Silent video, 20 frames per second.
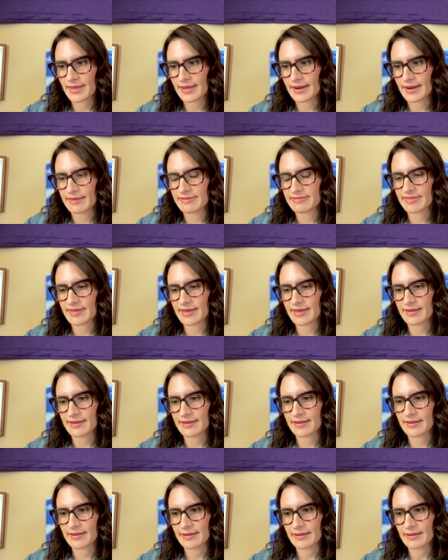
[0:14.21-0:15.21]
And I
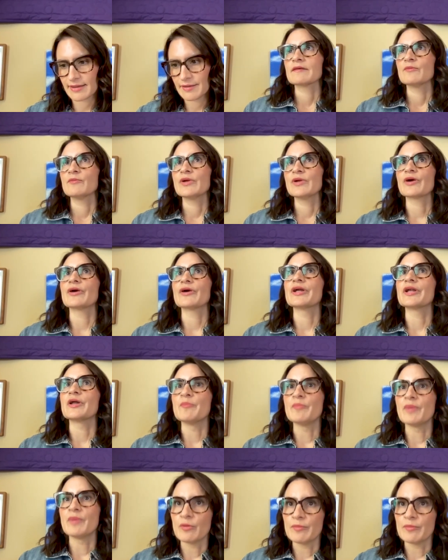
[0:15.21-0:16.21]
think we are in a
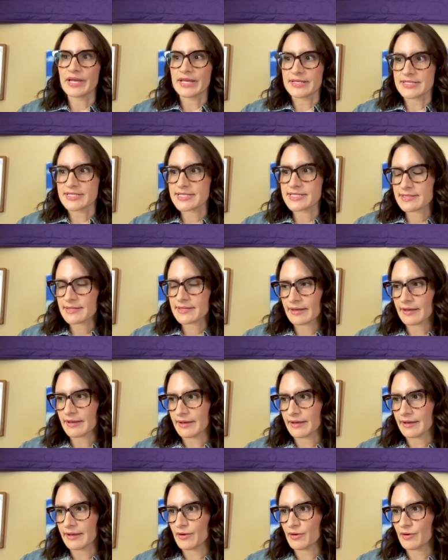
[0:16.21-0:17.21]
moment
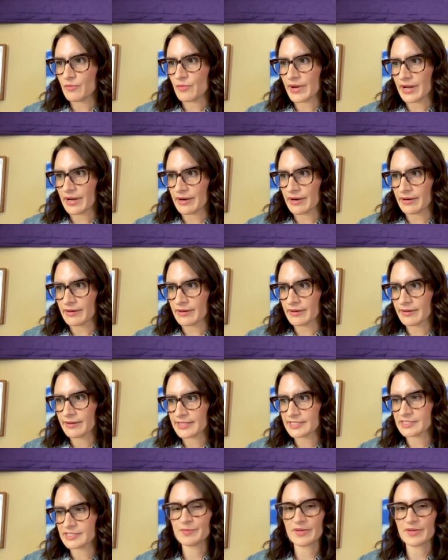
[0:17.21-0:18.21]
uh, where,
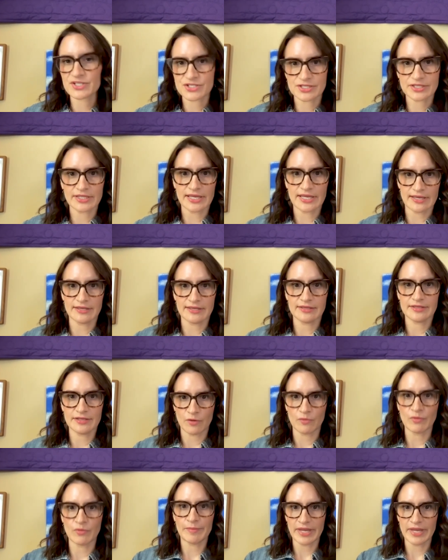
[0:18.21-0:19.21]
especially
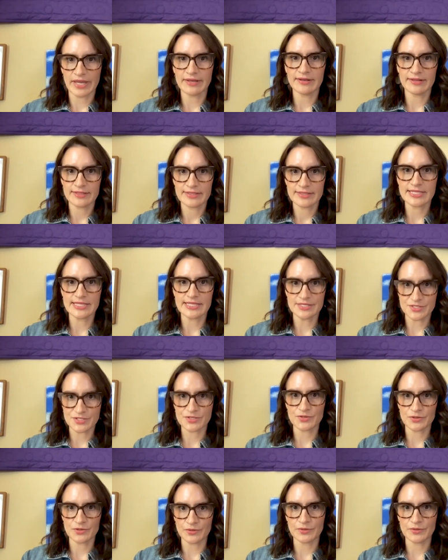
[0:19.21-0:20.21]
young women, need
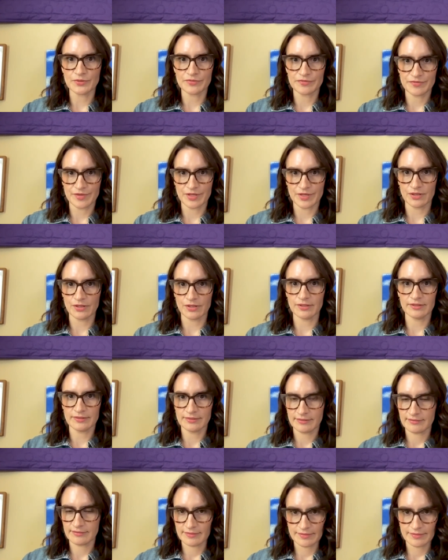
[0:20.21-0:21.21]
to feel
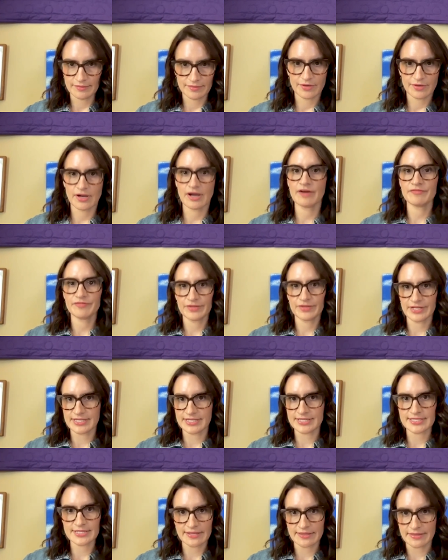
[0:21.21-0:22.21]

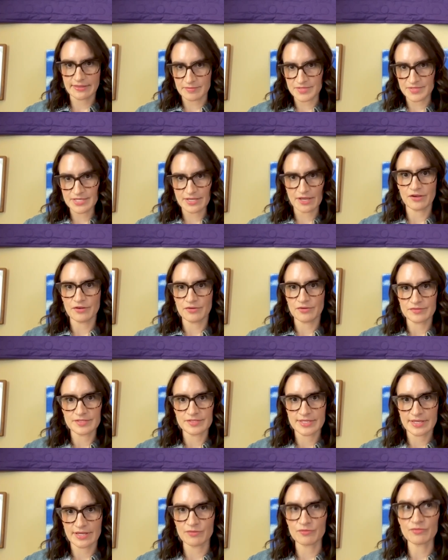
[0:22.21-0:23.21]
confident in
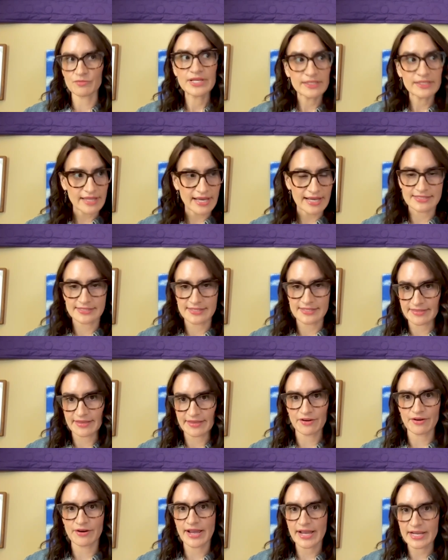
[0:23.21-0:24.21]
themselves and realize that
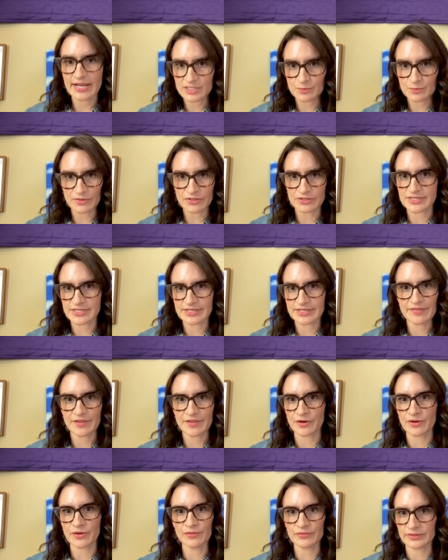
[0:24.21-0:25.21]
they are experts in
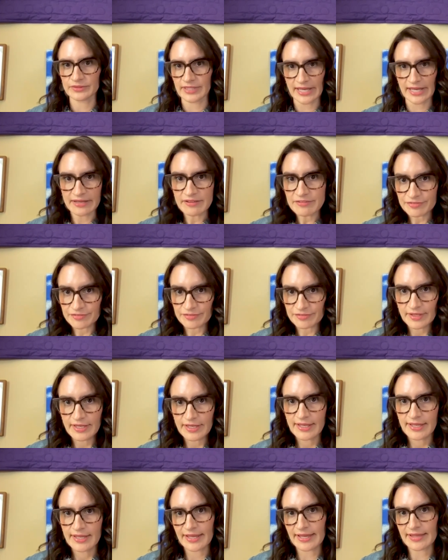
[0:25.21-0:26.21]
their own life
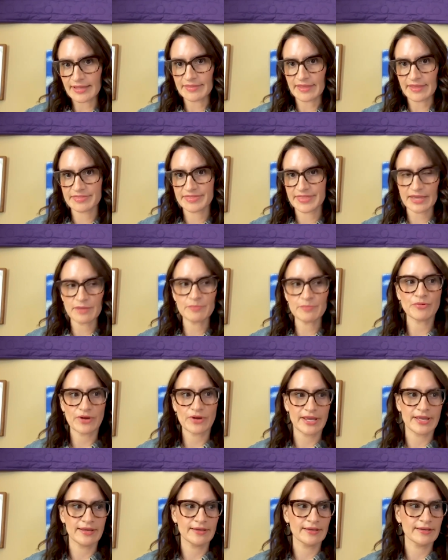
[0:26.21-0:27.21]
and that they
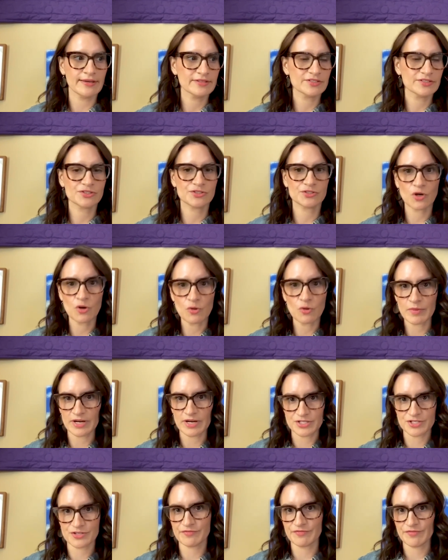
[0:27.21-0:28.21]
bring so
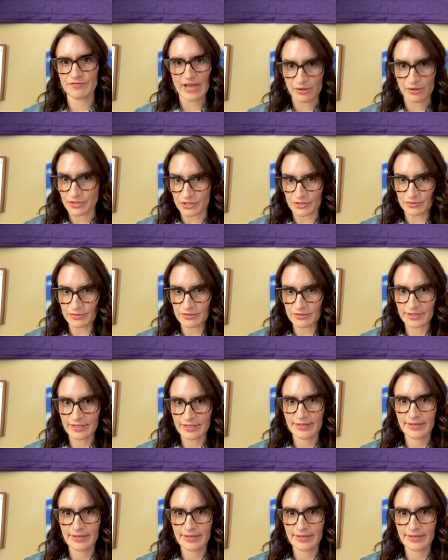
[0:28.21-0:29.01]
much value